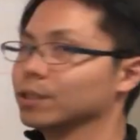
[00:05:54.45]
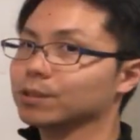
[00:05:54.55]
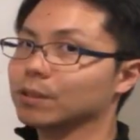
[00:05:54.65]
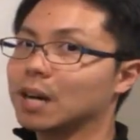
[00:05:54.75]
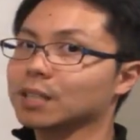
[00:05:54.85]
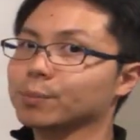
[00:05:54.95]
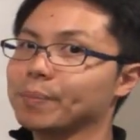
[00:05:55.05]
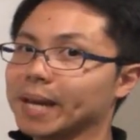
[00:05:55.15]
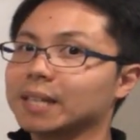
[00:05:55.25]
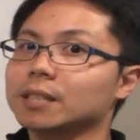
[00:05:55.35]
need to
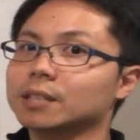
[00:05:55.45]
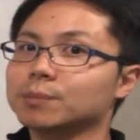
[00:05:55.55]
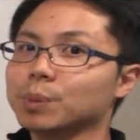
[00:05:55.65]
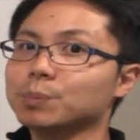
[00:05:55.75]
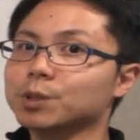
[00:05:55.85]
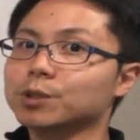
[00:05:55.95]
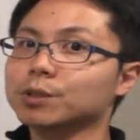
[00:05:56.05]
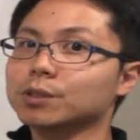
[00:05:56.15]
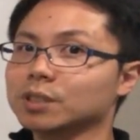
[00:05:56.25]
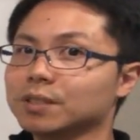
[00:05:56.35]
ask bank's
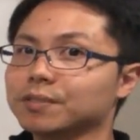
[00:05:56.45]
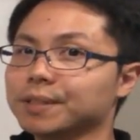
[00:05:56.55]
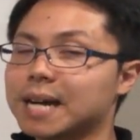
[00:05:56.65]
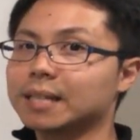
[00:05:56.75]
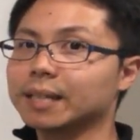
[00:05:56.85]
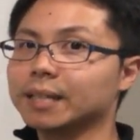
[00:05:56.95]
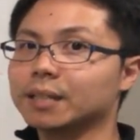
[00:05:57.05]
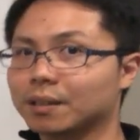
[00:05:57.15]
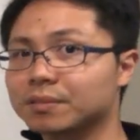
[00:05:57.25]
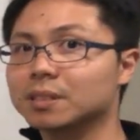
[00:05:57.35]
permission to give you that.
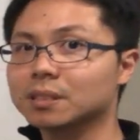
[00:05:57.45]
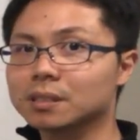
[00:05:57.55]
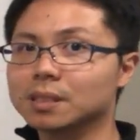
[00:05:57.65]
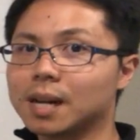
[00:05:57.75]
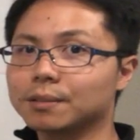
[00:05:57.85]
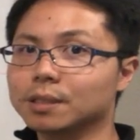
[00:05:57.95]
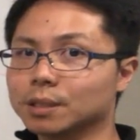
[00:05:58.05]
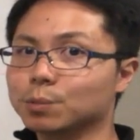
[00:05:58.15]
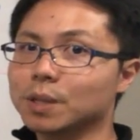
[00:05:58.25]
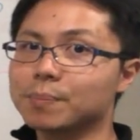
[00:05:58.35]
And I've seen
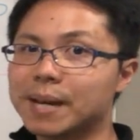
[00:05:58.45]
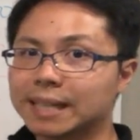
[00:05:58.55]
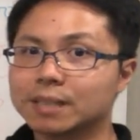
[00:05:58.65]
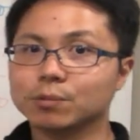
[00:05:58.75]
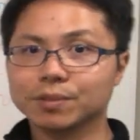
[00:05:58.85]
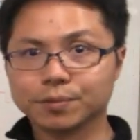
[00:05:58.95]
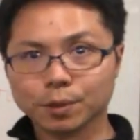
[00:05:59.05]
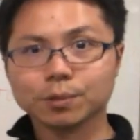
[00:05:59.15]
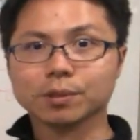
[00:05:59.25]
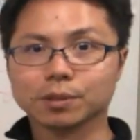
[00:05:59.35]
scenarios where bank
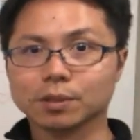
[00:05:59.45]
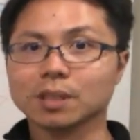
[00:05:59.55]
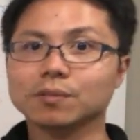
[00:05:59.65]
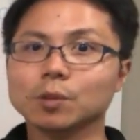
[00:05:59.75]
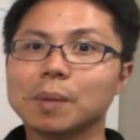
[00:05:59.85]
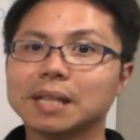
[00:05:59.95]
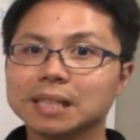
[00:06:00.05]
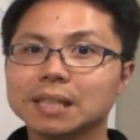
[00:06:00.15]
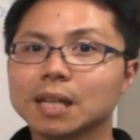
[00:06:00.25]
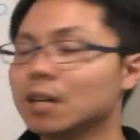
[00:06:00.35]
refuses to give you
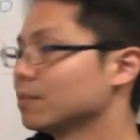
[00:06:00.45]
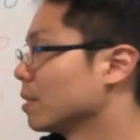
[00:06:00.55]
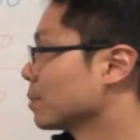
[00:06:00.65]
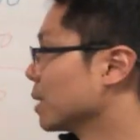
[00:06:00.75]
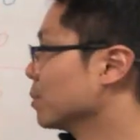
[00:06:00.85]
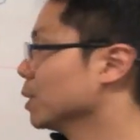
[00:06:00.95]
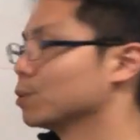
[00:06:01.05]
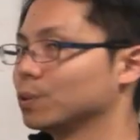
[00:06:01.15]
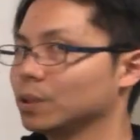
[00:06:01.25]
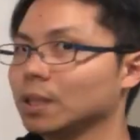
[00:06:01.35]
money from that
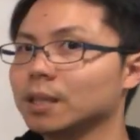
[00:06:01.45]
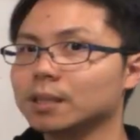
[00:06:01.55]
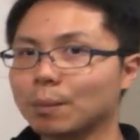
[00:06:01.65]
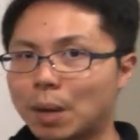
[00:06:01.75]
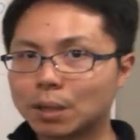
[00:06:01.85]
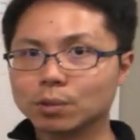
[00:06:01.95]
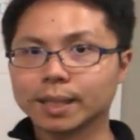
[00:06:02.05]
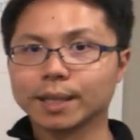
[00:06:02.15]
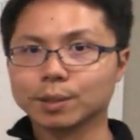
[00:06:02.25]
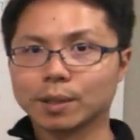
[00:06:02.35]
redraw. They might
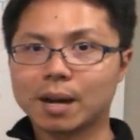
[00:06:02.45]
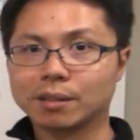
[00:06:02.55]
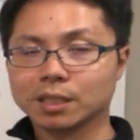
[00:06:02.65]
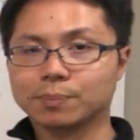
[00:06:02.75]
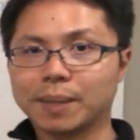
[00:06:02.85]
look at your current